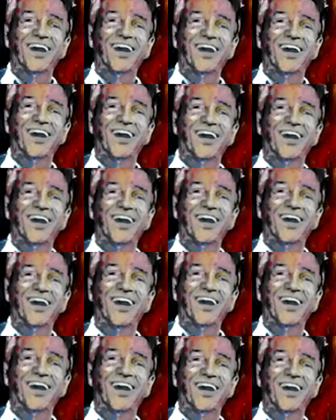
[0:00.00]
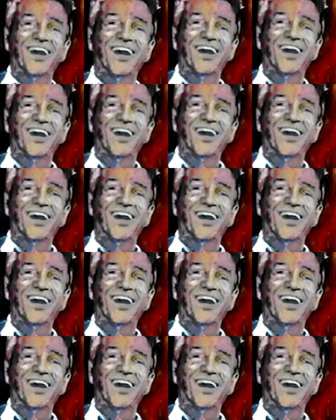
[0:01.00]

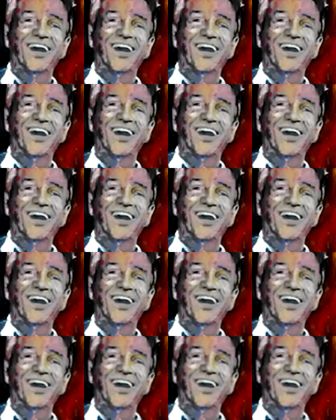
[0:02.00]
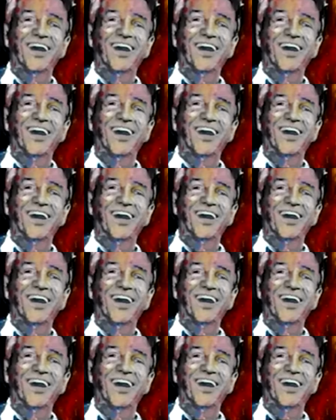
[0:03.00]

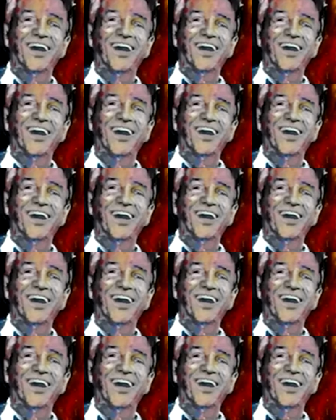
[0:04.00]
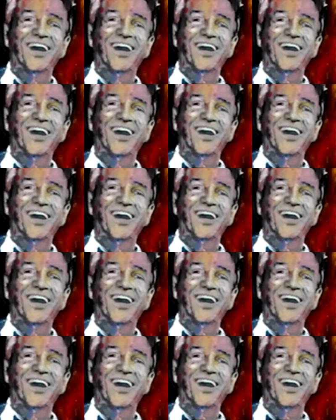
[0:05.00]

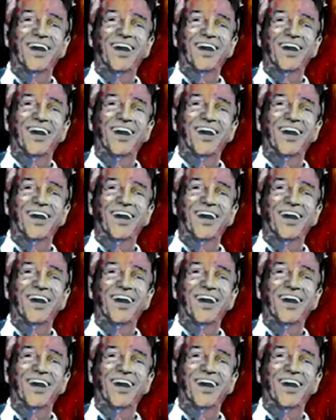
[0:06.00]
The person shown says nothing.